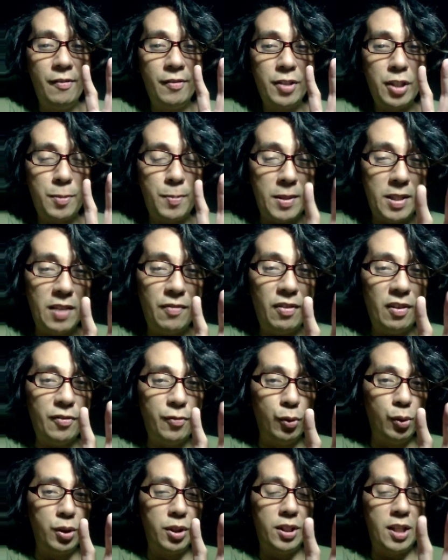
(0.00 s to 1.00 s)
specific
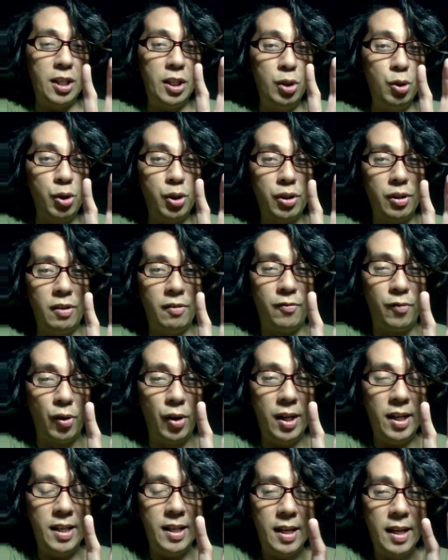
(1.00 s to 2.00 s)
foods that you should
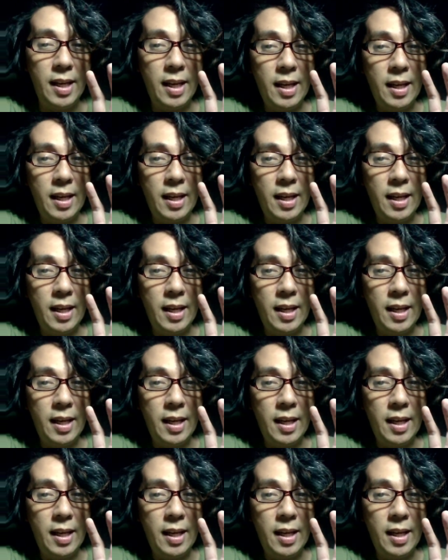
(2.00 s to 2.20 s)
avoid